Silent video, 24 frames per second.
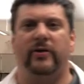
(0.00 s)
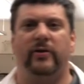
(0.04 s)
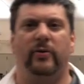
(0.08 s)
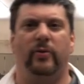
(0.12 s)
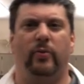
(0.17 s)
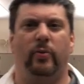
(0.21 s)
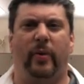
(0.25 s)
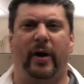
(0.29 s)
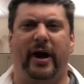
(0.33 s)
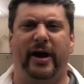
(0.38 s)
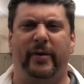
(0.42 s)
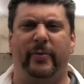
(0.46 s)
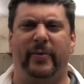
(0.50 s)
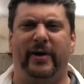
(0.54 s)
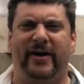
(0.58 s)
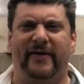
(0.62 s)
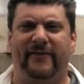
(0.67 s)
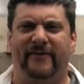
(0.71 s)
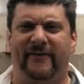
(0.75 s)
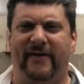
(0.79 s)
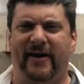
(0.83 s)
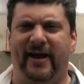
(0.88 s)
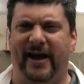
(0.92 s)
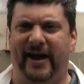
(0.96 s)
Why do we have
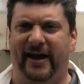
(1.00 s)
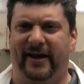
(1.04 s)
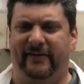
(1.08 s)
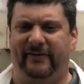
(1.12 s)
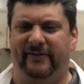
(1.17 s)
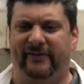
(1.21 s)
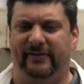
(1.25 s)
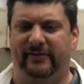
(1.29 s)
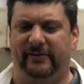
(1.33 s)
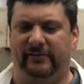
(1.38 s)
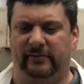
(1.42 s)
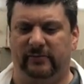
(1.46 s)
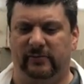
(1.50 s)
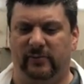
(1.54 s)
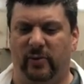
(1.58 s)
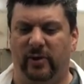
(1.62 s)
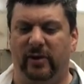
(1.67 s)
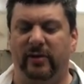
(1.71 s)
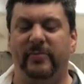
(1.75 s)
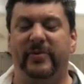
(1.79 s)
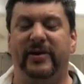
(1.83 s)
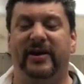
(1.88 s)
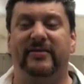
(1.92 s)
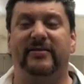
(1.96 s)
5? Well,
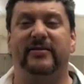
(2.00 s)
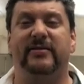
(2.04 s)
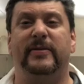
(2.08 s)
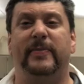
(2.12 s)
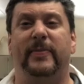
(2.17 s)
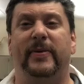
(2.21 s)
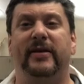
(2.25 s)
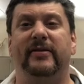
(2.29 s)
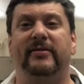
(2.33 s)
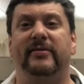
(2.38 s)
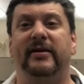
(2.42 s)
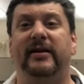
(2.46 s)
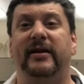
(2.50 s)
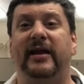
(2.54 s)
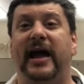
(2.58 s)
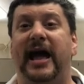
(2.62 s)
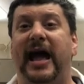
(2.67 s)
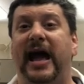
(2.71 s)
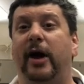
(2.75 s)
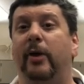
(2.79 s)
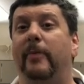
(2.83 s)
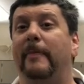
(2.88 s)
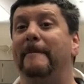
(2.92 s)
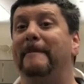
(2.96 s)
because it depends on
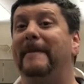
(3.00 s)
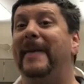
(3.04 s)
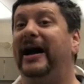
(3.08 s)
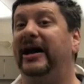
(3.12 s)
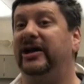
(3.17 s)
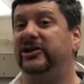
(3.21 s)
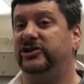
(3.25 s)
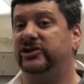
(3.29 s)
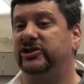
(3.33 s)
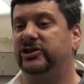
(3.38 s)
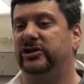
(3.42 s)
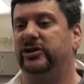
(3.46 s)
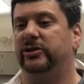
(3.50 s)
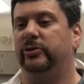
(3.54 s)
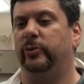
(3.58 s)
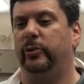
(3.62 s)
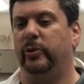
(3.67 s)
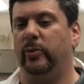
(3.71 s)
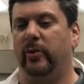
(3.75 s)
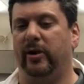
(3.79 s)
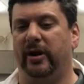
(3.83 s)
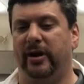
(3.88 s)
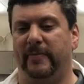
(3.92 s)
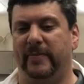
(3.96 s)
how much we
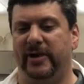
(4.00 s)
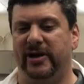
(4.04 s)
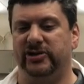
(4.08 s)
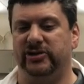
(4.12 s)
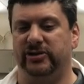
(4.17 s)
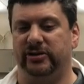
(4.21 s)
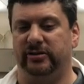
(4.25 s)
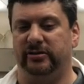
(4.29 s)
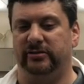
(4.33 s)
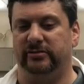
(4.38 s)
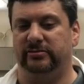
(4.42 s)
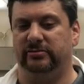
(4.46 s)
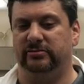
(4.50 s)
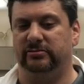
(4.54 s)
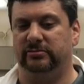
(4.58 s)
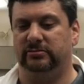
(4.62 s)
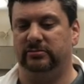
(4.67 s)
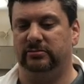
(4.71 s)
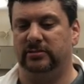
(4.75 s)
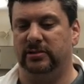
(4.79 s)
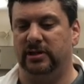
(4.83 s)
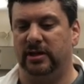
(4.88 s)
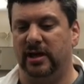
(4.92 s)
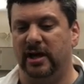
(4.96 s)
want to measure.
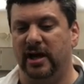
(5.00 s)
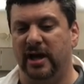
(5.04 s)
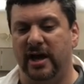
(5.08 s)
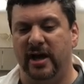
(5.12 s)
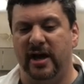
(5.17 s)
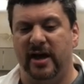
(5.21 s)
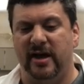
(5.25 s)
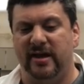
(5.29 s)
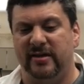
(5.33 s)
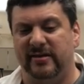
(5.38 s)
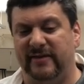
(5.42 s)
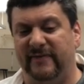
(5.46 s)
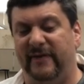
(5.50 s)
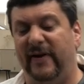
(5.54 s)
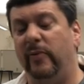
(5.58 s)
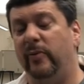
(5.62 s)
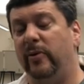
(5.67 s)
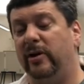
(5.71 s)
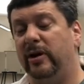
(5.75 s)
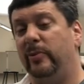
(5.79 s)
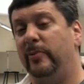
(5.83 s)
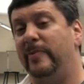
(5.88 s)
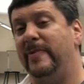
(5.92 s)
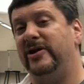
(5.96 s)
See, if I
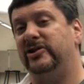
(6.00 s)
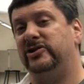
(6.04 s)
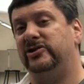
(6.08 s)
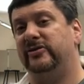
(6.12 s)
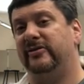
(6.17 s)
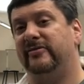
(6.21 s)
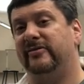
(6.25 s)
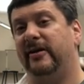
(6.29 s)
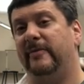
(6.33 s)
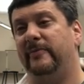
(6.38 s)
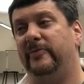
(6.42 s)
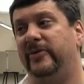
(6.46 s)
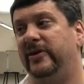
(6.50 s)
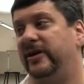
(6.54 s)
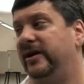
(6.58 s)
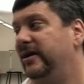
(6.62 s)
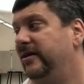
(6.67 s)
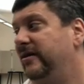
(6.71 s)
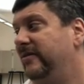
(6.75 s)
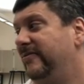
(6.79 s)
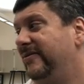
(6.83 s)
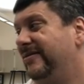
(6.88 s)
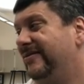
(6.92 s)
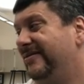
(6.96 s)
want to measure something
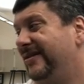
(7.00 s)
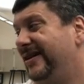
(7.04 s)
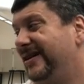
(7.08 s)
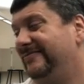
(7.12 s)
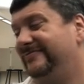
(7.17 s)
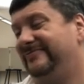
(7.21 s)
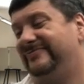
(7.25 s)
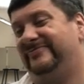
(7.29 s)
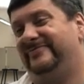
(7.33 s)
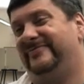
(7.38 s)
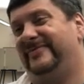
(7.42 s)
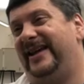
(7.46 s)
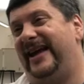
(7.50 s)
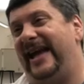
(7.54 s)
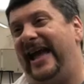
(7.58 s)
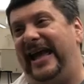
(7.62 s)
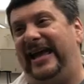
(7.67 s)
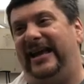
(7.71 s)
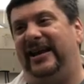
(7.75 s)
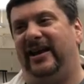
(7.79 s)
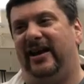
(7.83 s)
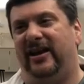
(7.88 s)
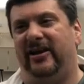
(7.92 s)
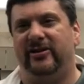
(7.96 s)
that's like
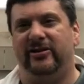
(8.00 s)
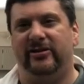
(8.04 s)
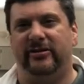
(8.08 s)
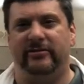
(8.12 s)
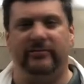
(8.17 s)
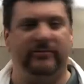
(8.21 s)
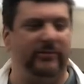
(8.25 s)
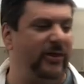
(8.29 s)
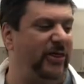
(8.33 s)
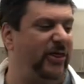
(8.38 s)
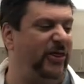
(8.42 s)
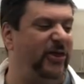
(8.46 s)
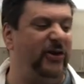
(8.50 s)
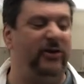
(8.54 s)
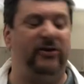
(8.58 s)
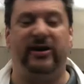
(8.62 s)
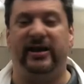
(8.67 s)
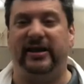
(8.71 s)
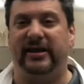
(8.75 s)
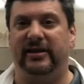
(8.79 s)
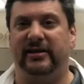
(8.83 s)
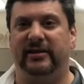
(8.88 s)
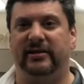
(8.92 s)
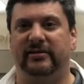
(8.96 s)

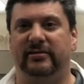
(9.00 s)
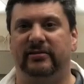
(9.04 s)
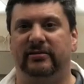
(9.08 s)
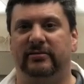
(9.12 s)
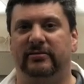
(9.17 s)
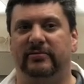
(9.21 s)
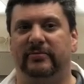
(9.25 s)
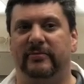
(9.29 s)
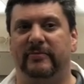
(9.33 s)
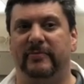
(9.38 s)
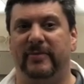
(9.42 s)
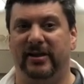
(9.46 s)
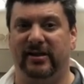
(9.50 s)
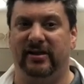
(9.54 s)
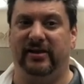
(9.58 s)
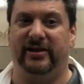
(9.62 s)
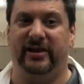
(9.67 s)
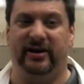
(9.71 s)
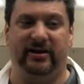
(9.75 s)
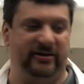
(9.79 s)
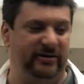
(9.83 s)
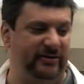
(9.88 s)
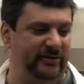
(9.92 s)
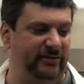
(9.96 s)
830
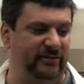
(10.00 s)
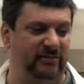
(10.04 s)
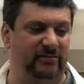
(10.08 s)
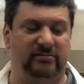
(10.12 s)
milliliters,